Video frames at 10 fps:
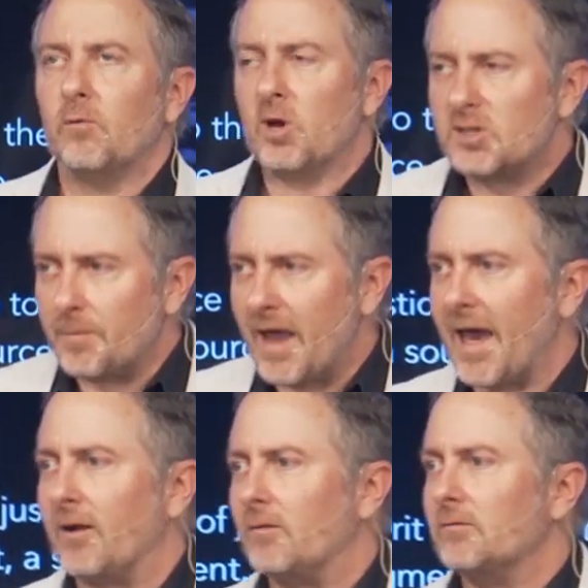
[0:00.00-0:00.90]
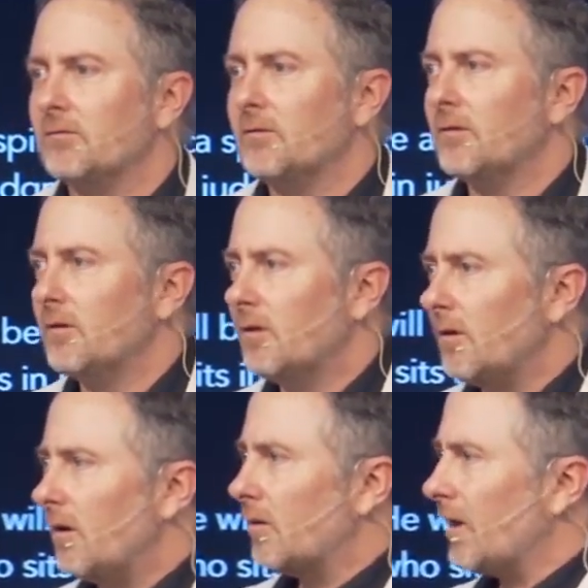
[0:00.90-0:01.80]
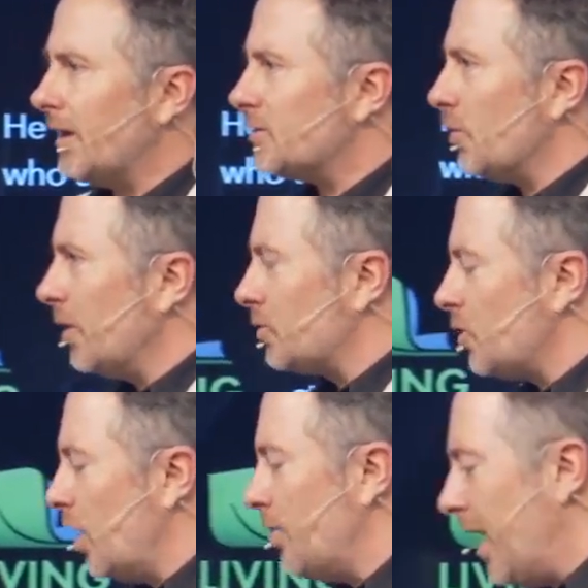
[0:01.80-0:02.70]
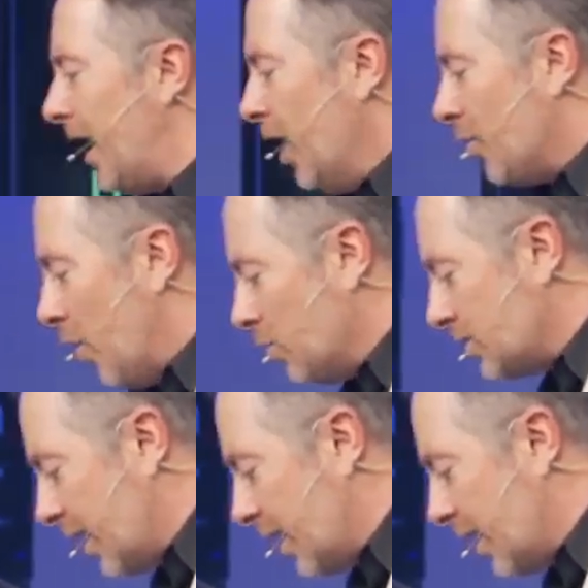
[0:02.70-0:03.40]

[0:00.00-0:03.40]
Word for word: Where's the battle? Okay, so he'll turn back, those